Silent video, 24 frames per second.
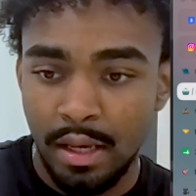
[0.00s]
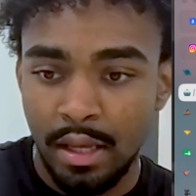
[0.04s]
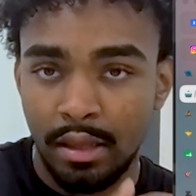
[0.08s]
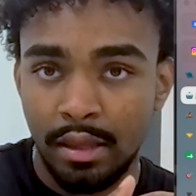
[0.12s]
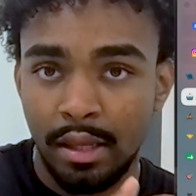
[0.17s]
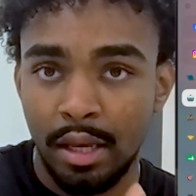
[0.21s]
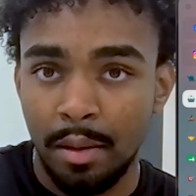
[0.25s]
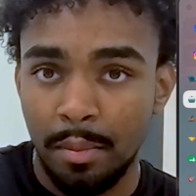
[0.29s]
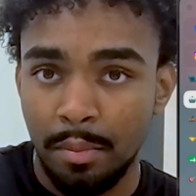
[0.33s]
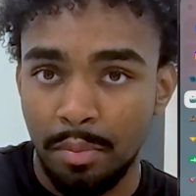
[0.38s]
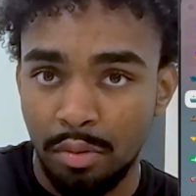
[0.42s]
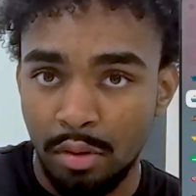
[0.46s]

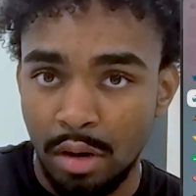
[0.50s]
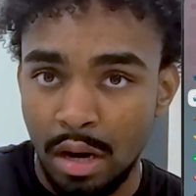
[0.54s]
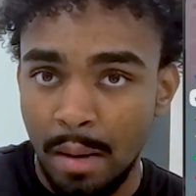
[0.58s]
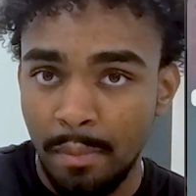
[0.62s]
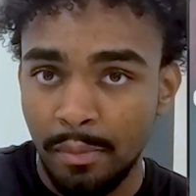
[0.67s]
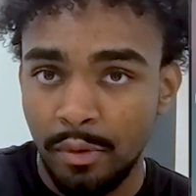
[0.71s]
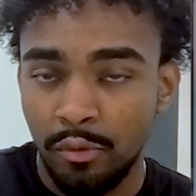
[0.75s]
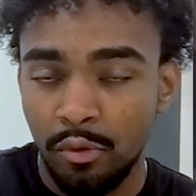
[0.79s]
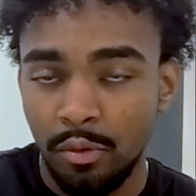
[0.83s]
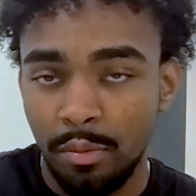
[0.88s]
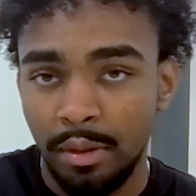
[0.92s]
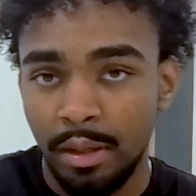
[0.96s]
That
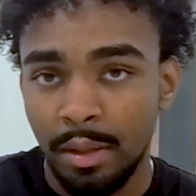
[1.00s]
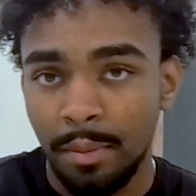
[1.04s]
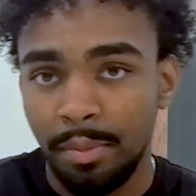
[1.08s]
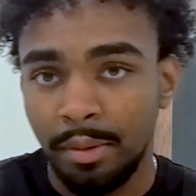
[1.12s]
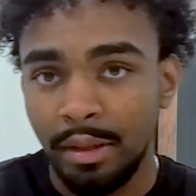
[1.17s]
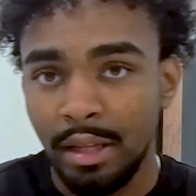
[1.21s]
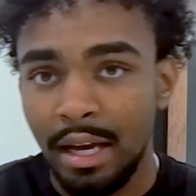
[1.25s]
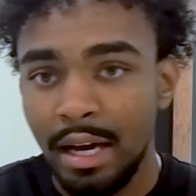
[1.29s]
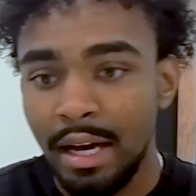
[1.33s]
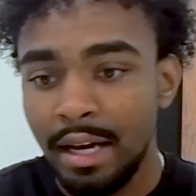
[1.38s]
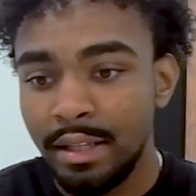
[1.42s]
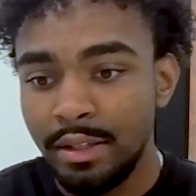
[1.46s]
prompt will be
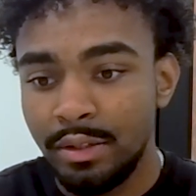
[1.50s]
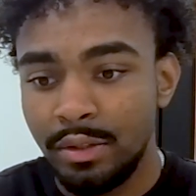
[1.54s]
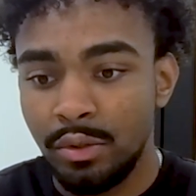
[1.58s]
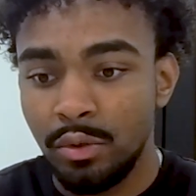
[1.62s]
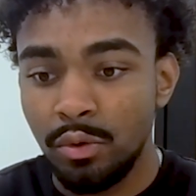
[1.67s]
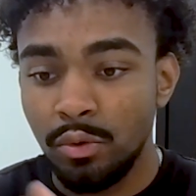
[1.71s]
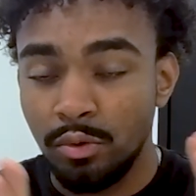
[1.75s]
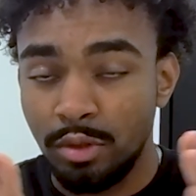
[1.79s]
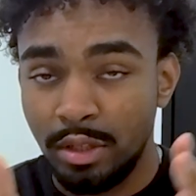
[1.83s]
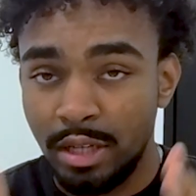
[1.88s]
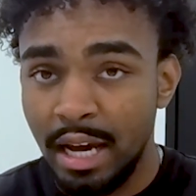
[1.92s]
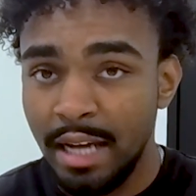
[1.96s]
applied
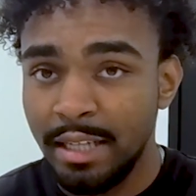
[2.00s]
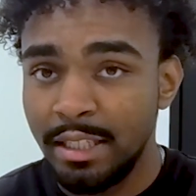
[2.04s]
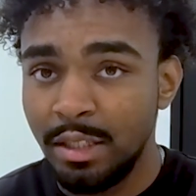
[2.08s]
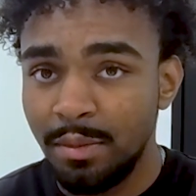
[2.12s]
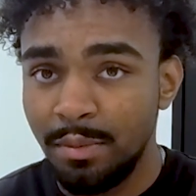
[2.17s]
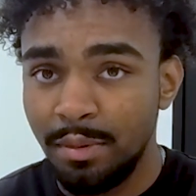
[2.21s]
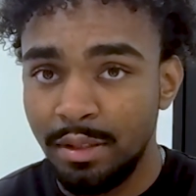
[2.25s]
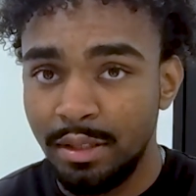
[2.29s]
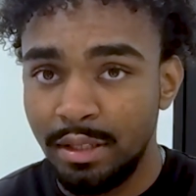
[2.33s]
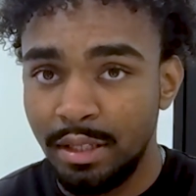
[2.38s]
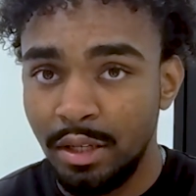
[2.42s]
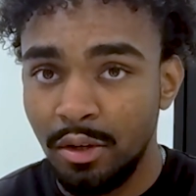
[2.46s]
to
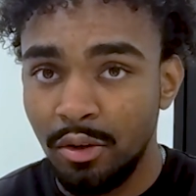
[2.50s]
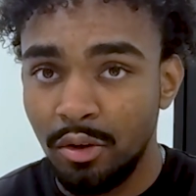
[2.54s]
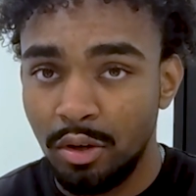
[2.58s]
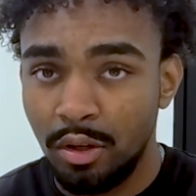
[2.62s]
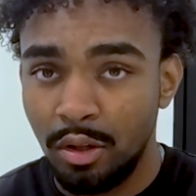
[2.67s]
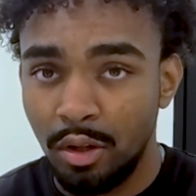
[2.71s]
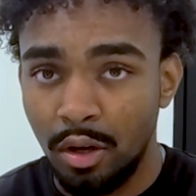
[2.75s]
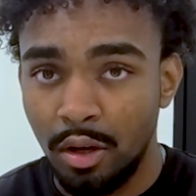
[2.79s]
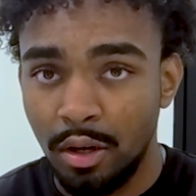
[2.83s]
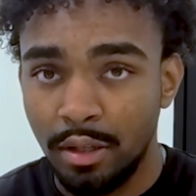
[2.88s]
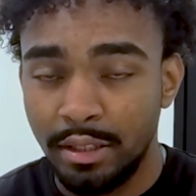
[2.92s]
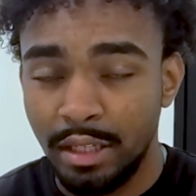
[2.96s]
ChatGPT or
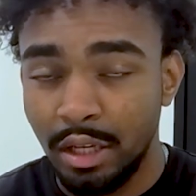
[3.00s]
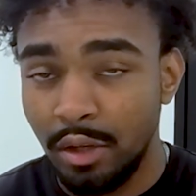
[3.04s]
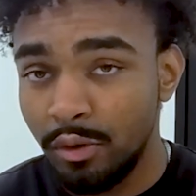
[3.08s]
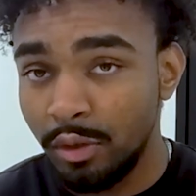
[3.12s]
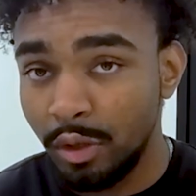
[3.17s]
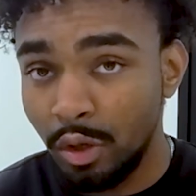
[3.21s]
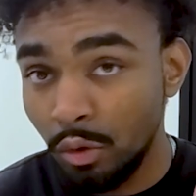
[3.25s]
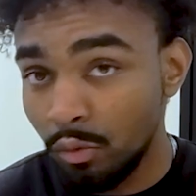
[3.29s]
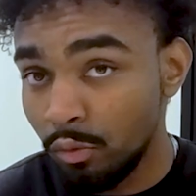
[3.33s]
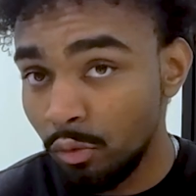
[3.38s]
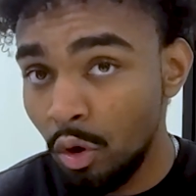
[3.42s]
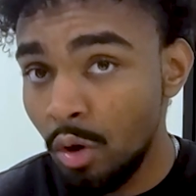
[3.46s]
Claude, tell it to
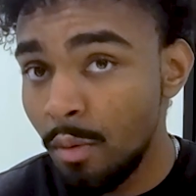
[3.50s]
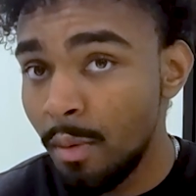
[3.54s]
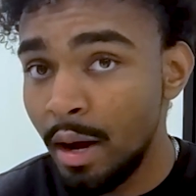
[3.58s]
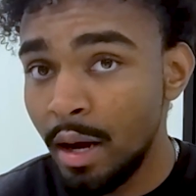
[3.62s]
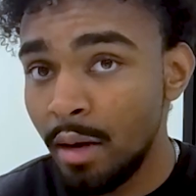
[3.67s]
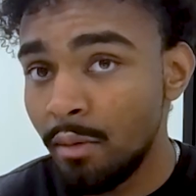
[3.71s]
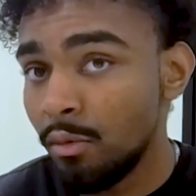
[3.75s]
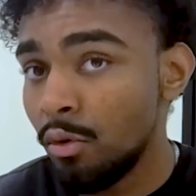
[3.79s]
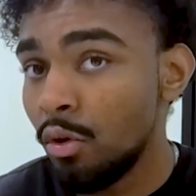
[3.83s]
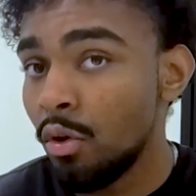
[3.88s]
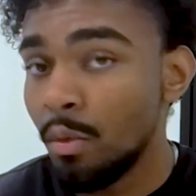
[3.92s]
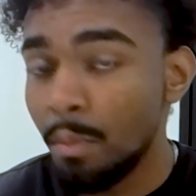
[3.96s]
go row by
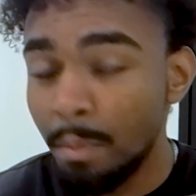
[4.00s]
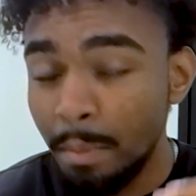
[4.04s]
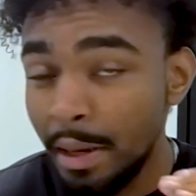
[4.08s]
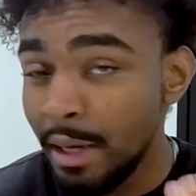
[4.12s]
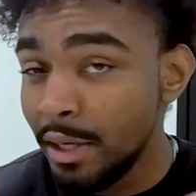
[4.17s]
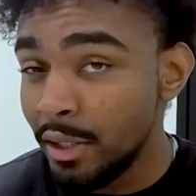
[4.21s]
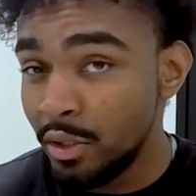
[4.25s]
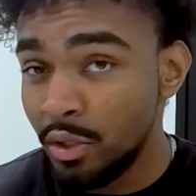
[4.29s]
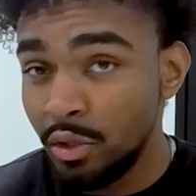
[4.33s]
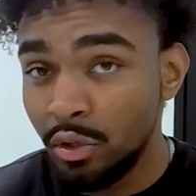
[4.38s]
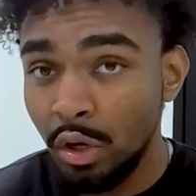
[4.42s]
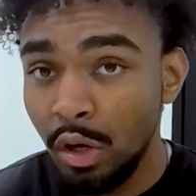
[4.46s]
row, make
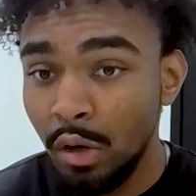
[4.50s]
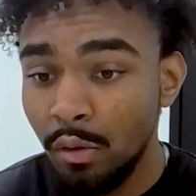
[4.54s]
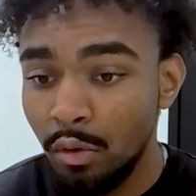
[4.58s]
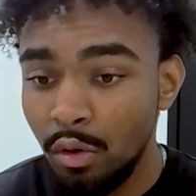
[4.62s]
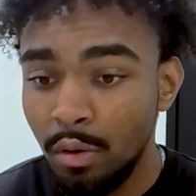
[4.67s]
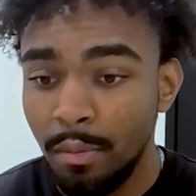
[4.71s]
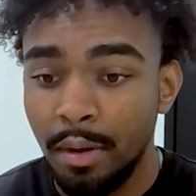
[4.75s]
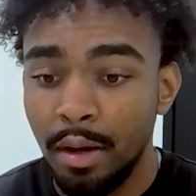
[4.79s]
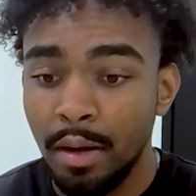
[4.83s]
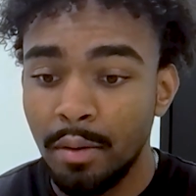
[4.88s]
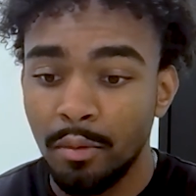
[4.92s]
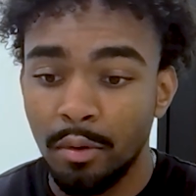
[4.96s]
sure you go row
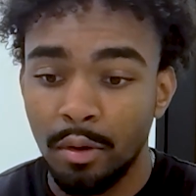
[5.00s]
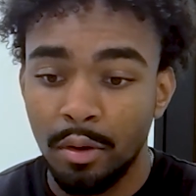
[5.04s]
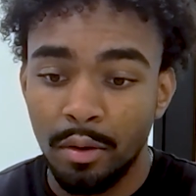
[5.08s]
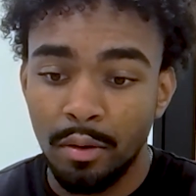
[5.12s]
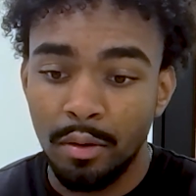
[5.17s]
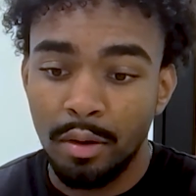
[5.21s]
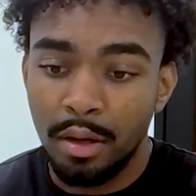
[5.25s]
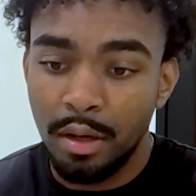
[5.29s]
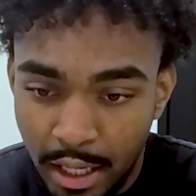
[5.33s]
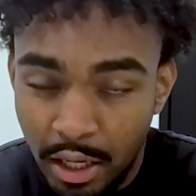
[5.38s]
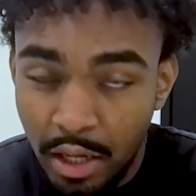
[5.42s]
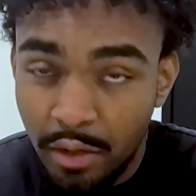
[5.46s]
by row,
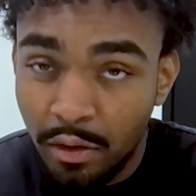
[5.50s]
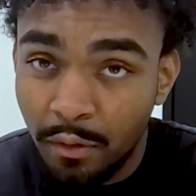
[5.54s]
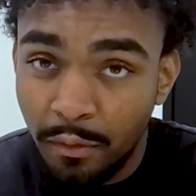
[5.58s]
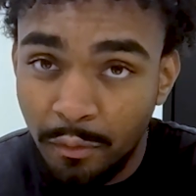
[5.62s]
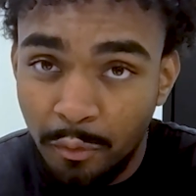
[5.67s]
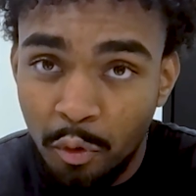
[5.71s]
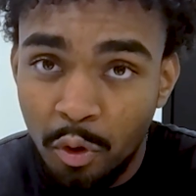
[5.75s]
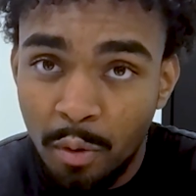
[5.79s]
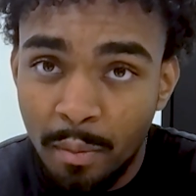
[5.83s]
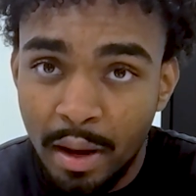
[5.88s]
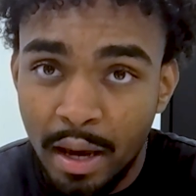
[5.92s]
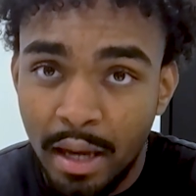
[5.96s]
and you have to
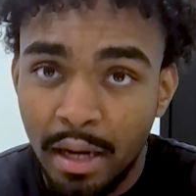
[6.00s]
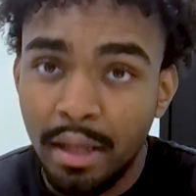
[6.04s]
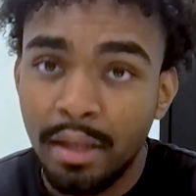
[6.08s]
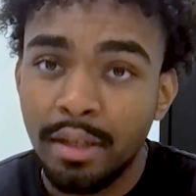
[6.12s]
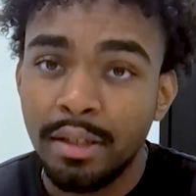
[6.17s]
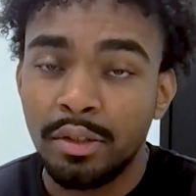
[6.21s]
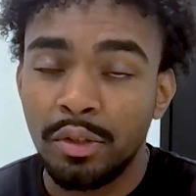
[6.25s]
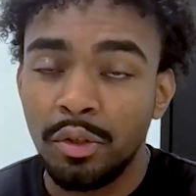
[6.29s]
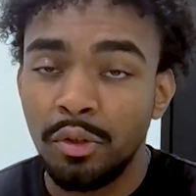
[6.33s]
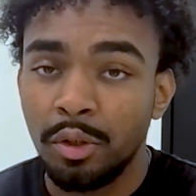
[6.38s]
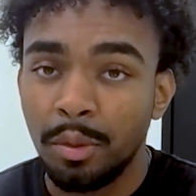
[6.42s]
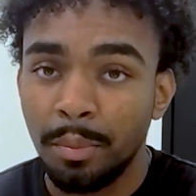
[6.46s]
format
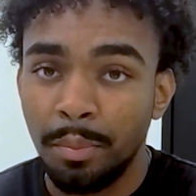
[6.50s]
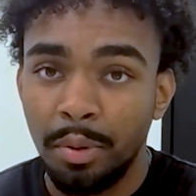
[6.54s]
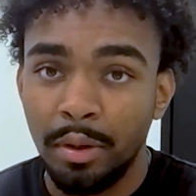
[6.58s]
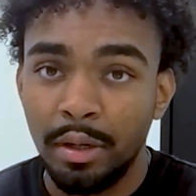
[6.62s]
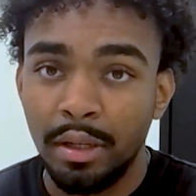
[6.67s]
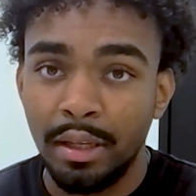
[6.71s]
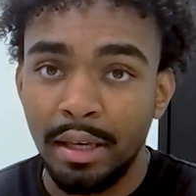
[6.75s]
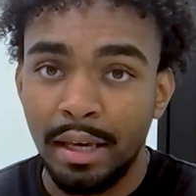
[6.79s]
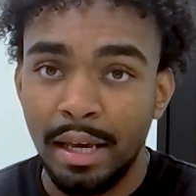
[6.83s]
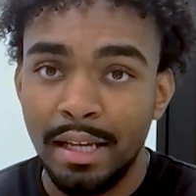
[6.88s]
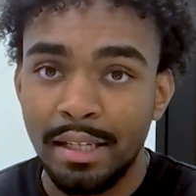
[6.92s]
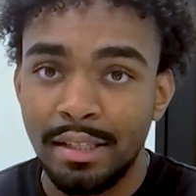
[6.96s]
it so you can put
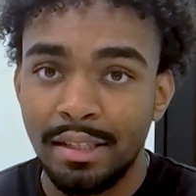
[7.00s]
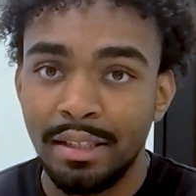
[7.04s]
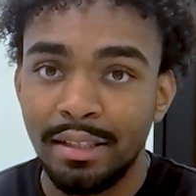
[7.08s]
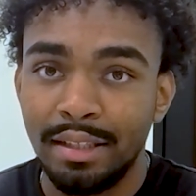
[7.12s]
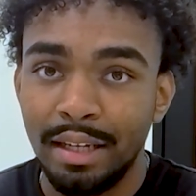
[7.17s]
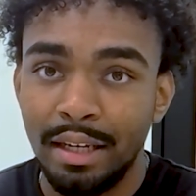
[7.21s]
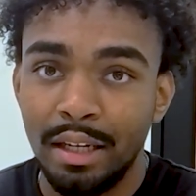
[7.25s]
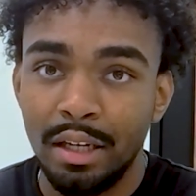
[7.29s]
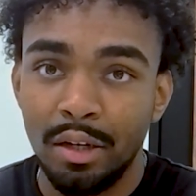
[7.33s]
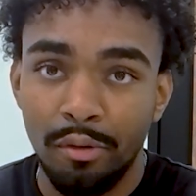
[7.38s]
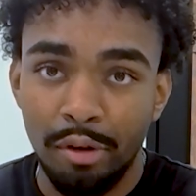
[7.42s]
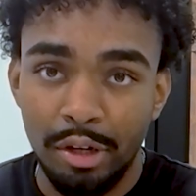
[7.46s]
it into the
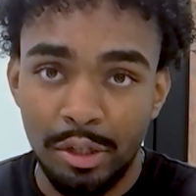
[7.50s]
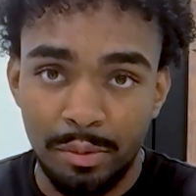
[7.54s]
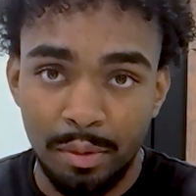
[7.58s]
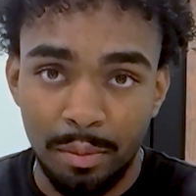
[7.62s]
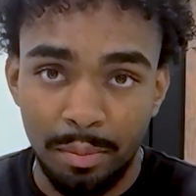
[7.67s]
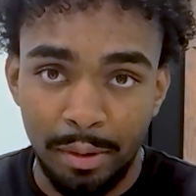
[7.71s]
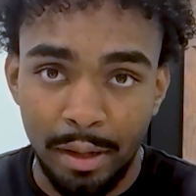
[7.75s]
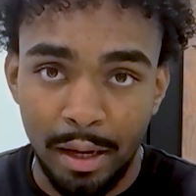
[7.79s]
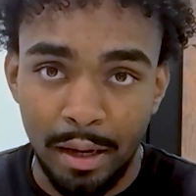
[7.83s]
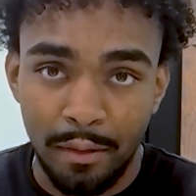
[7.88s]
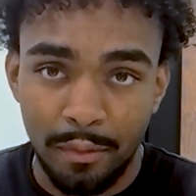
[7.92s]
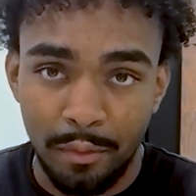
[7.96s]
data enrichment
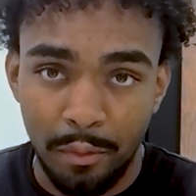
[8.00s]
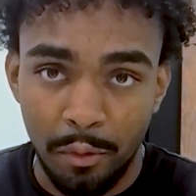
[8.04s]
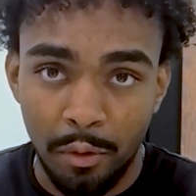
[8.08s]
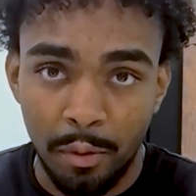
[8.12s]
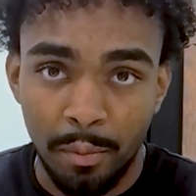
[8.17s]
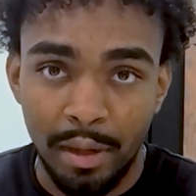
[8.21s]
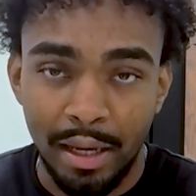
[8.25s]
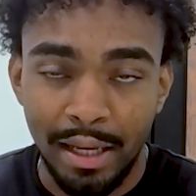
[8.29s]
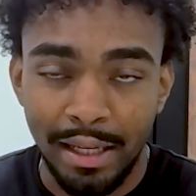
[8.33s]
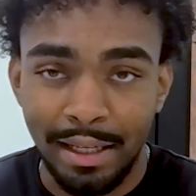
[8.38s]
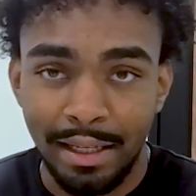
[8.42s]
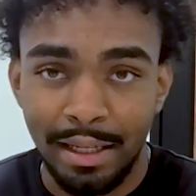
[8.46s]

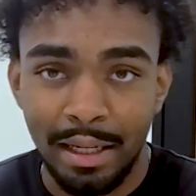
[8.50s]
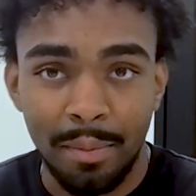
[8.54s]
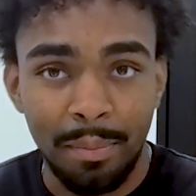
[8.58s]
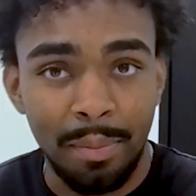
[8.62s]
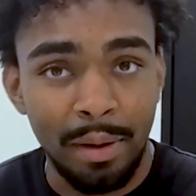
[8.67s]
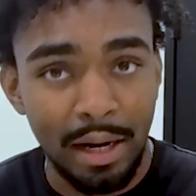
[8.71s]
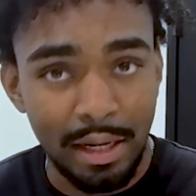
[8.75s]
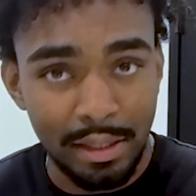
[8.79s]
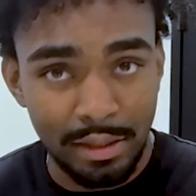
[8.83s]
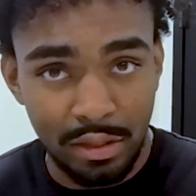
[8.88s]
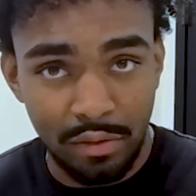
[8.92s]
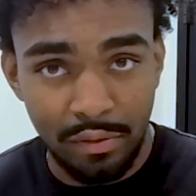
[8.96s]
platform and get a
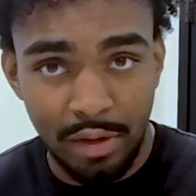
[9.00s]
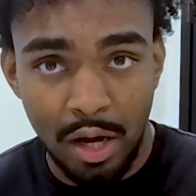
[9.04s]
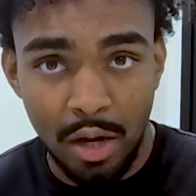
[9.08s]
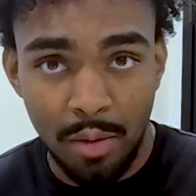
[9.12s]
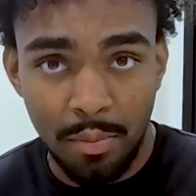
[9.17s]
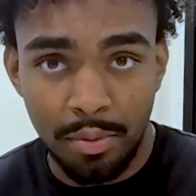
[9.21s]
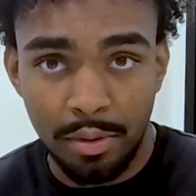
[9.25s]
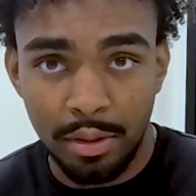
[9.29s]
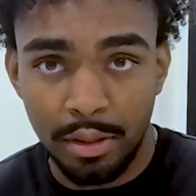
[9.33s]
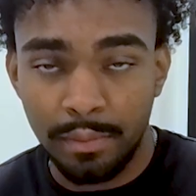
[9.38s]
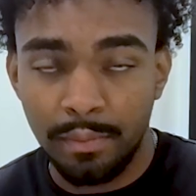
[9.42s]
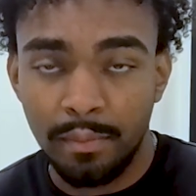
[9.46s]
positive
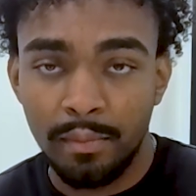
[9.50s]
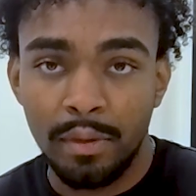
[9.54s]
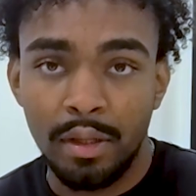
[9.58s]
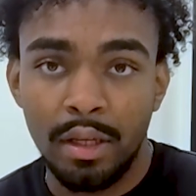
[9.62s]
output.